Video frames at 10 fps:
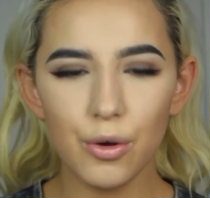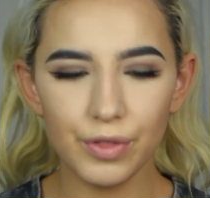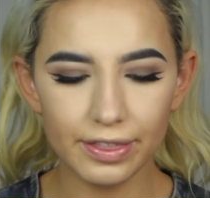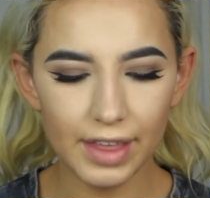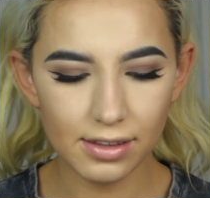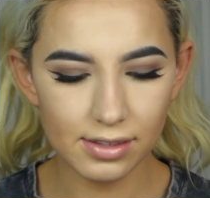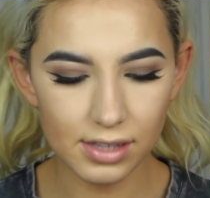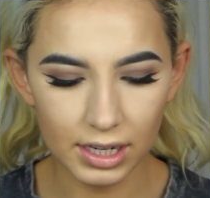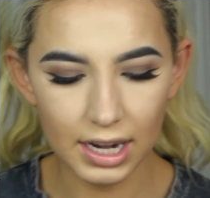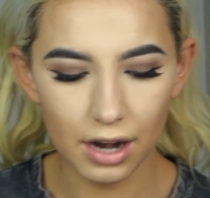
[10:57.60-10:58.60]
that that's
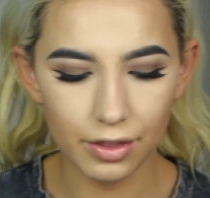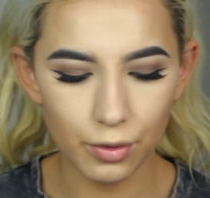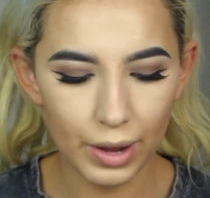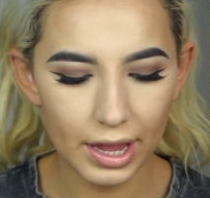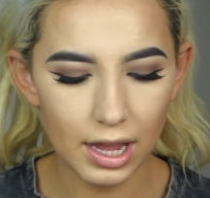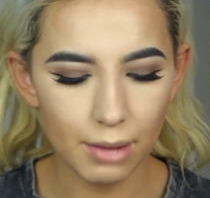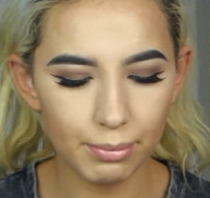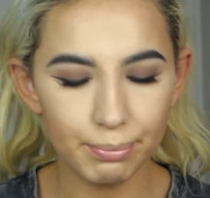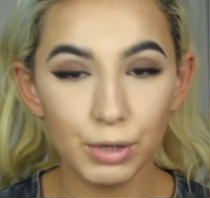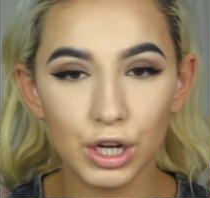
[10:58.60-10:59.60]
done and out of the way,
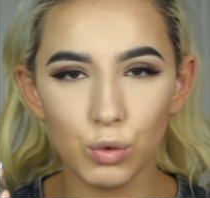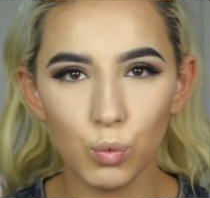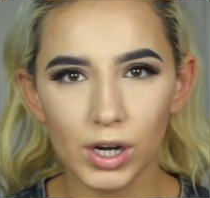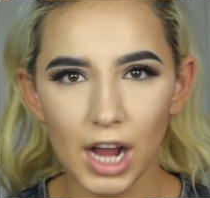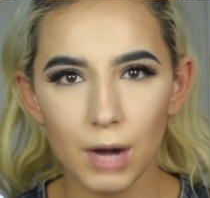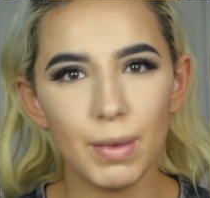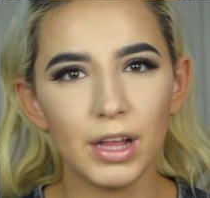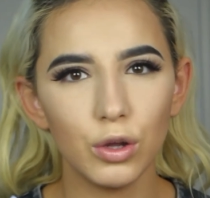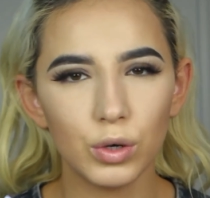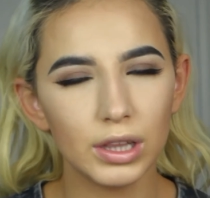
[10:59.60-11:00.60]
I'm going to work on my
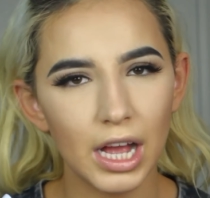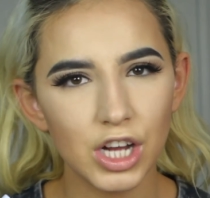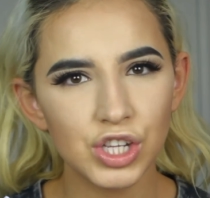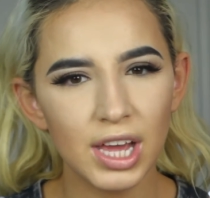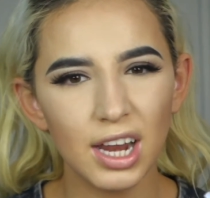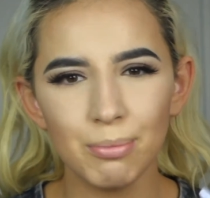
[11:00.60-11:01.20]
lower lash line. I'm